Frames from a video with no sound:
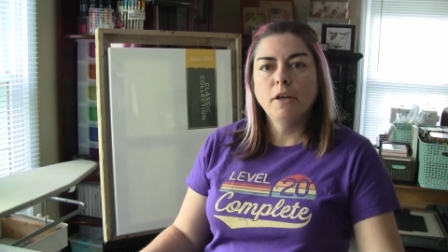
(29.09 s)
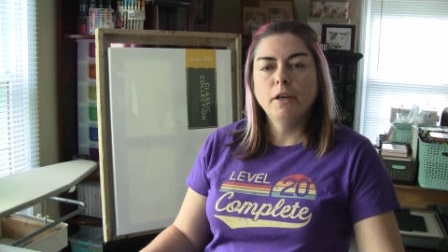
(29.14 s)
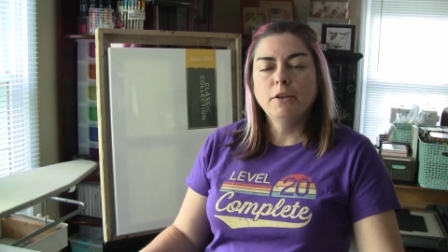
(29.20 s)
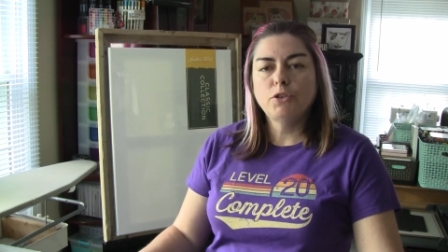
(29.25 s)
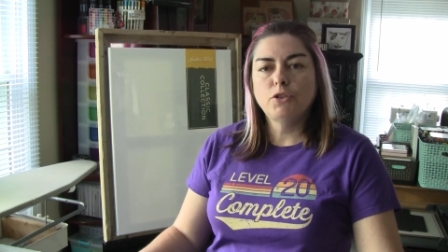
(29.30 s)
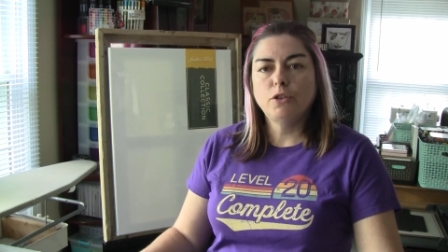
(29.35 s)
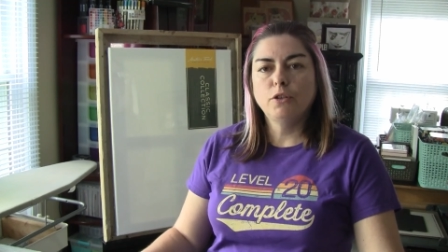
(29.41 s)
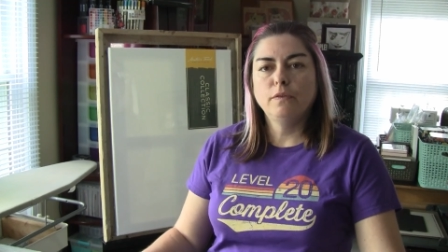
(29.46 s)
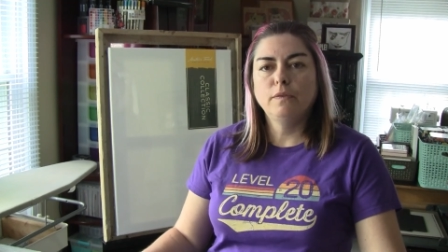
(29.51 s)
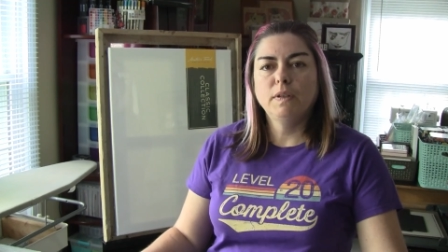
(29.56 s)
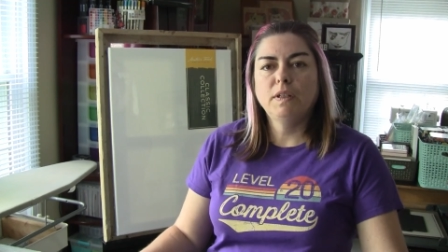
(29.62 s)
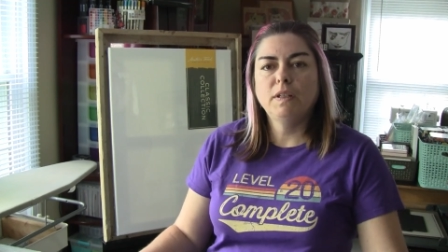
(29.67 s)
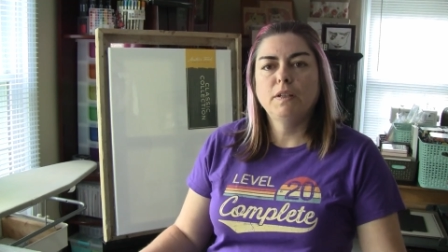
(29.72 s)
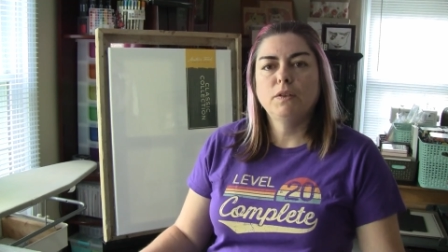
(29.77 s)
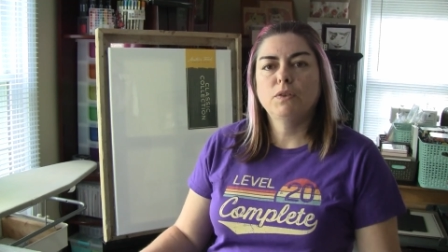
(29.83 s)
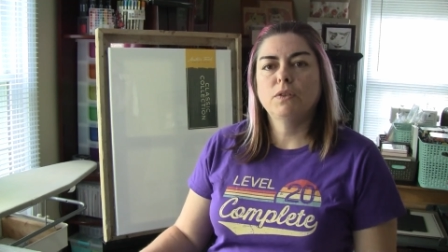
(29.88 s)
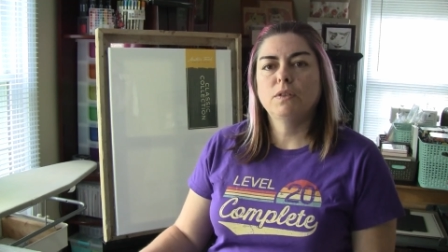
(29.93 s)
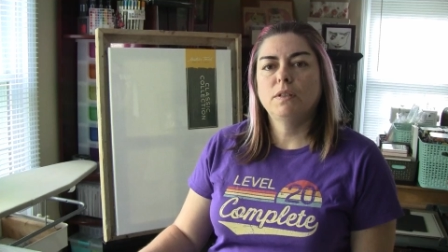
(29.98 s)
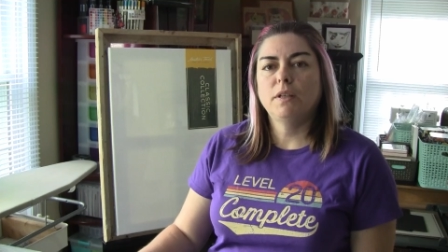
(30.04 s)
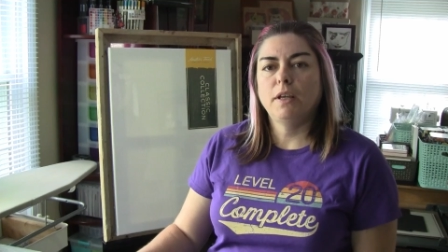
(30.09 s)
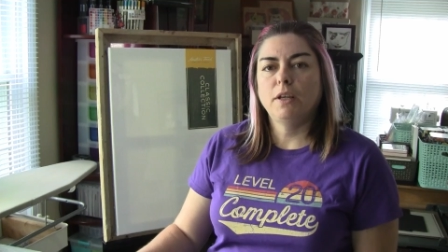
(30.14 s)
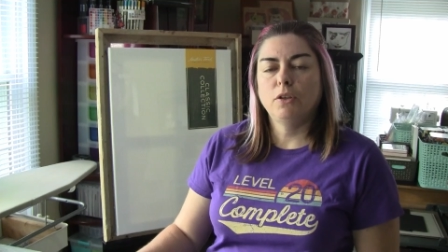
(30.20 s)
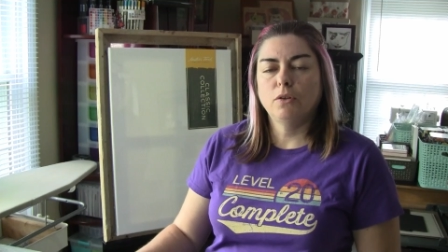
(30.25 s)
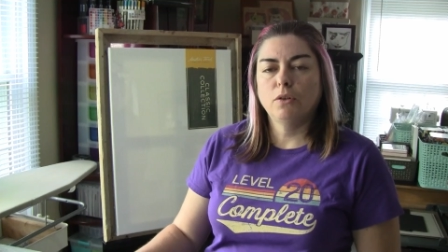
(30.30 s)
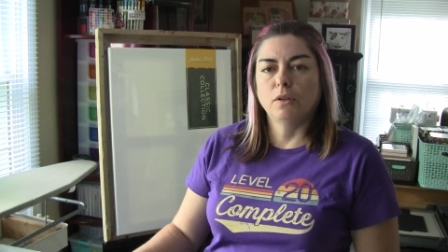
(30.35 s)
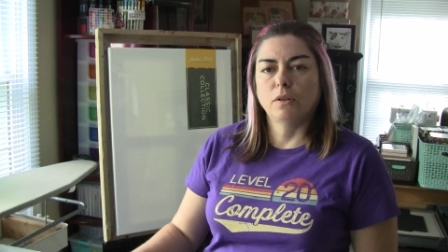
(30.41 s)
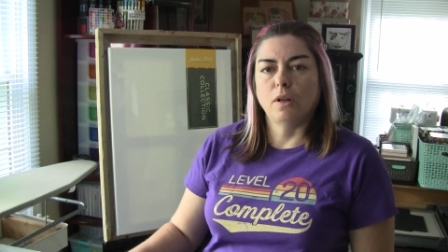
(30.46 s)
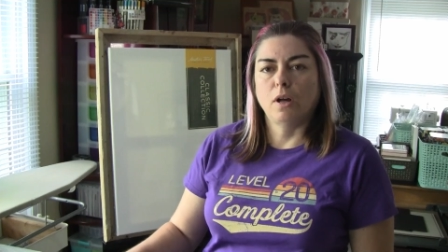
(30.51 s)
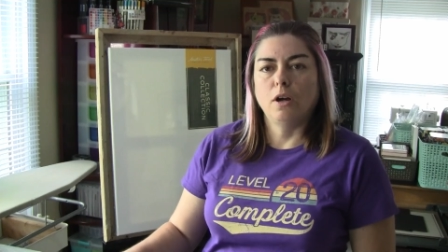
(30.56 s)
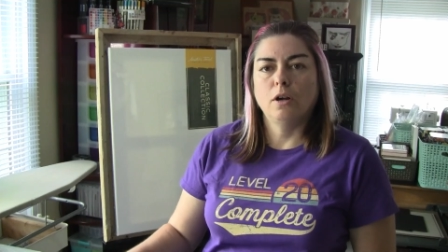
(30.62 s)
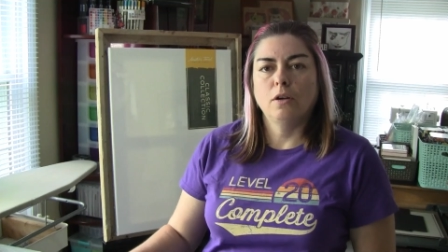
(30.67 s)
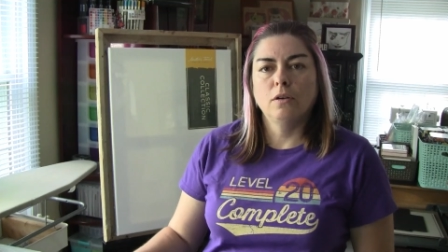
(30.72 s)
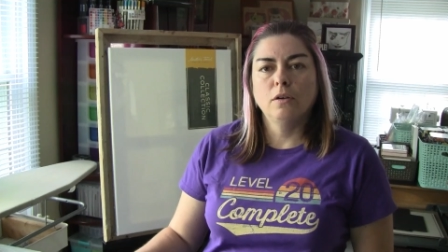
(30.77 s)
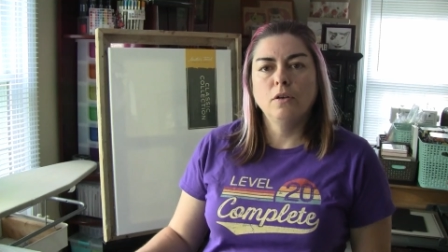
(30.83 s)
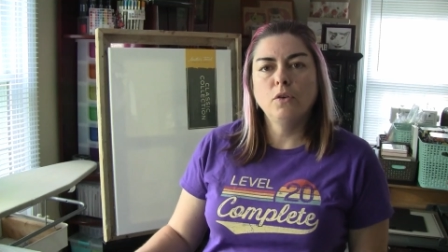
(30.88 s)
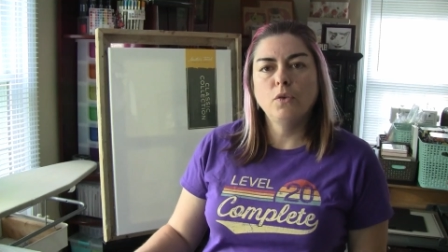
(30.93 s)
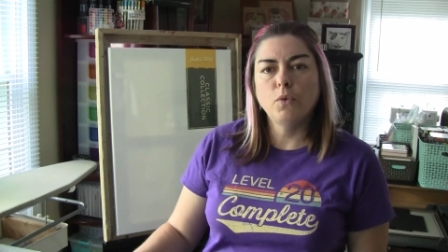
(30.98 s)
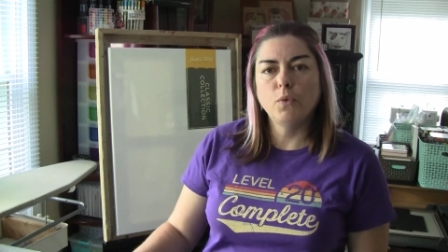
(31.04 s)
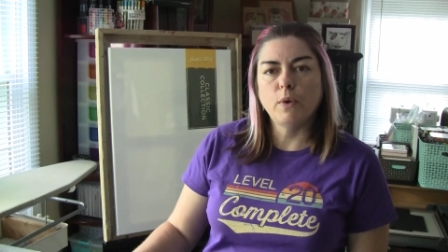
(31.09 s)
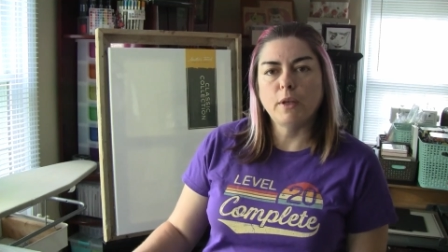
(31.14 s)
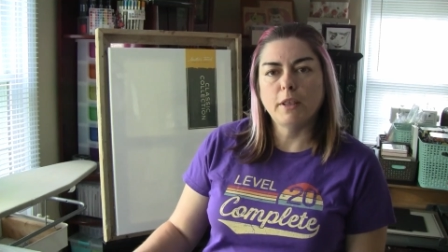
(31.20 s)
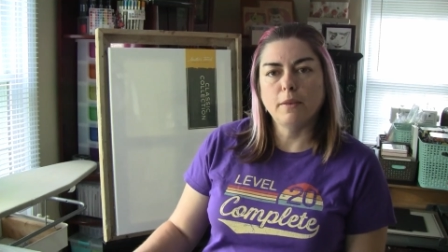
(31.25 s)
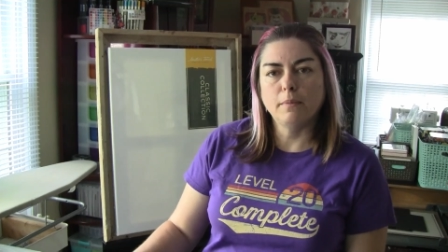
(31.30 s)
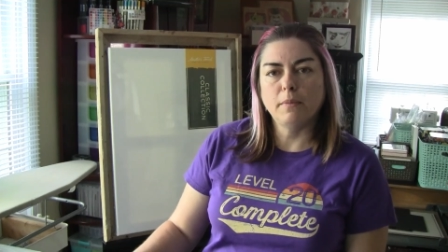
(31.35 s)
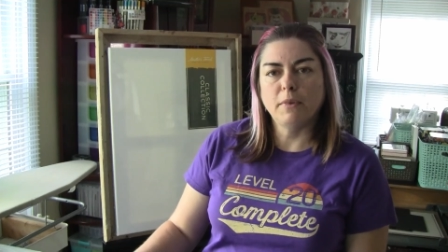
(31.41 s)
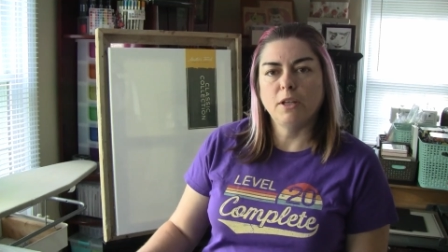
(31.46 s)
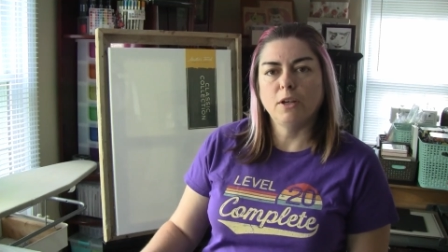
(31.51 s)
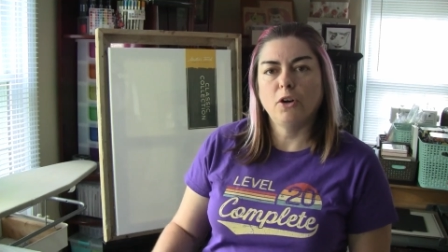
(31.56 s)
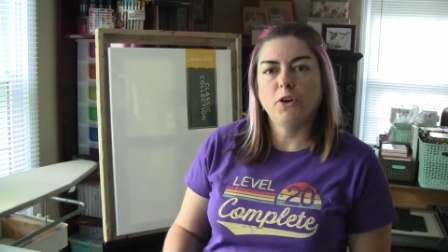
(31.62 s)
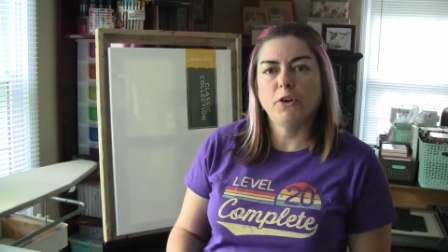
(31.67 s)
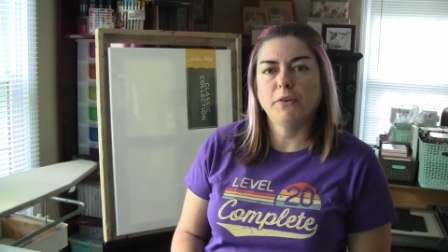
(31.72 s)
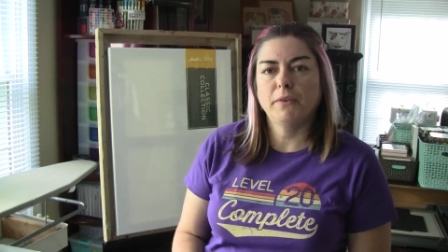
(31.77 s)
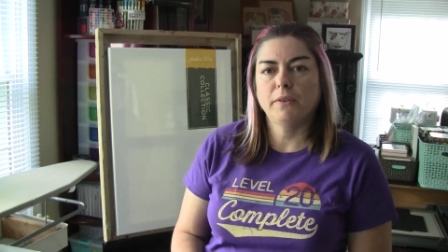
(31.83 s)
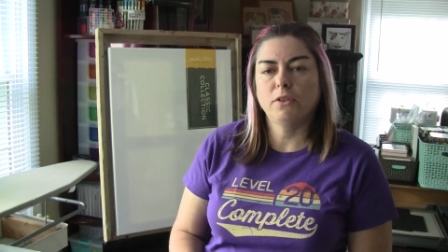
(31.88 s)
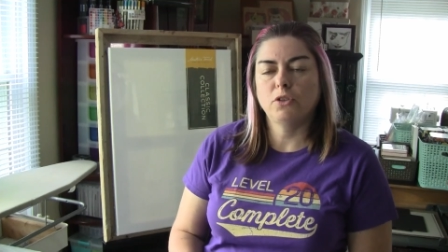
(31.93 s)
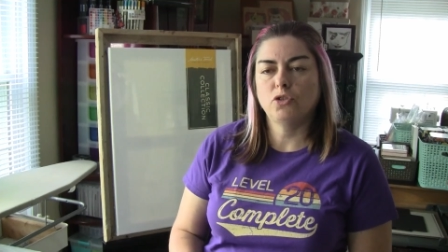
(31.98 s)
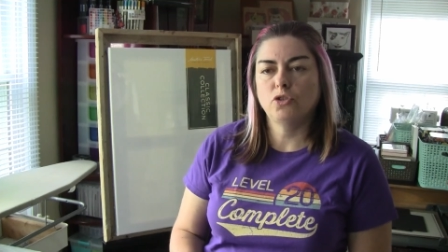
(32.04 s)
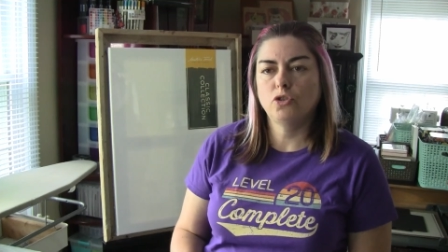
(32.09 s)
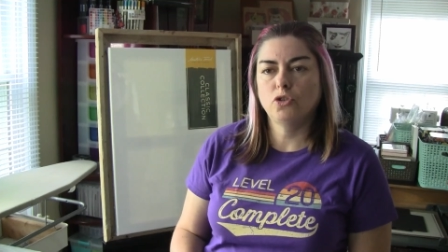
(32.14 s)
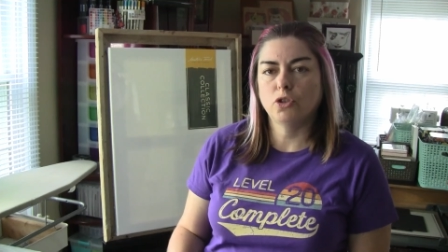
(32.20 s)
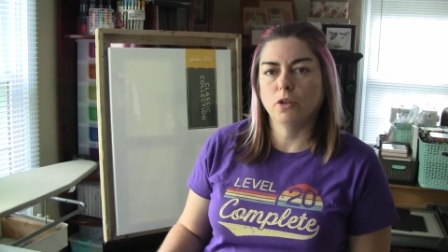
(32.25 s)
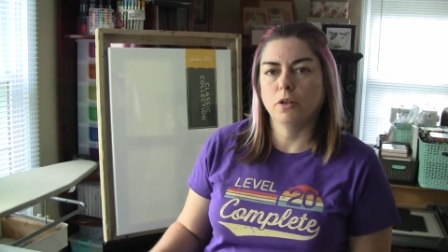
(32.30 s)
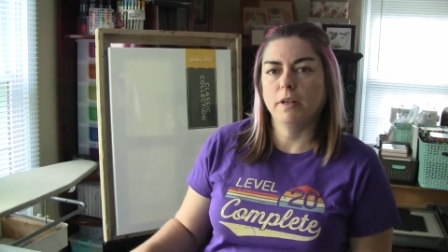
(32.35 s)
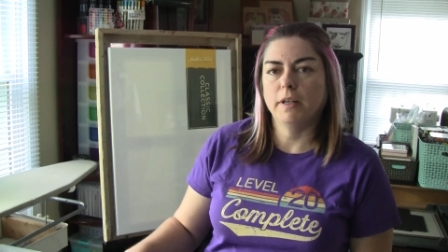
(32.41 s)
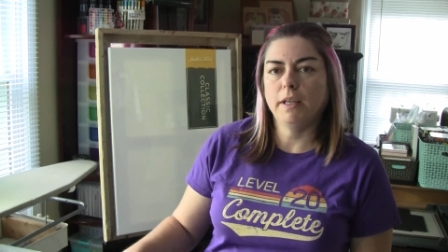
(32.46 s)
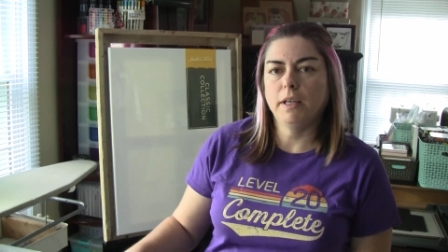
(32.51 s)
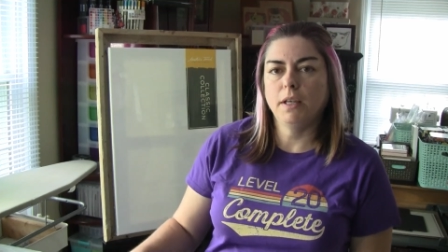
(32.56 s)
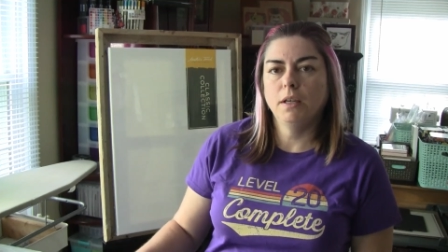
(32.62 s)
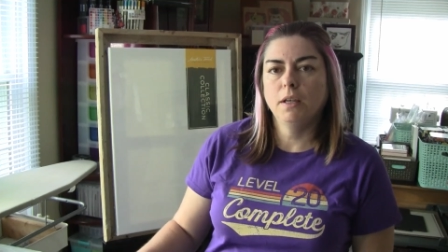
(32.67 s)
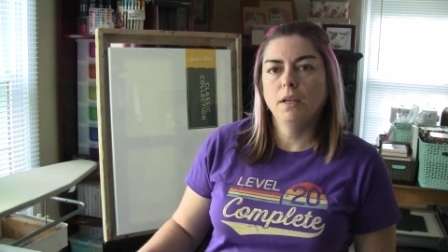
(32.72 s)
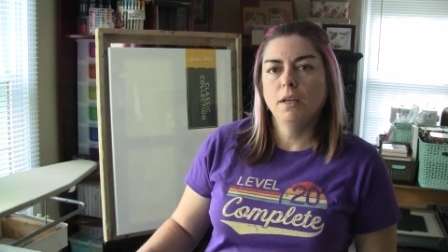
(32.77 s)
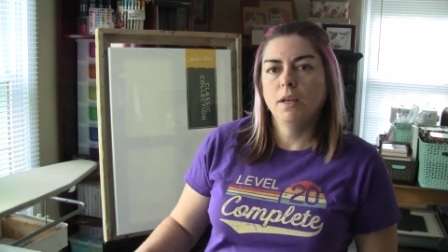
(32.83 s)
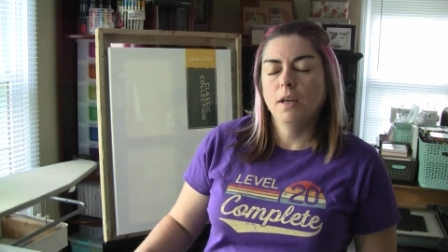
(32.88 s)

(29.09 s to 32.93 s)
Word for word: shoot videos and take you along with me on this journey.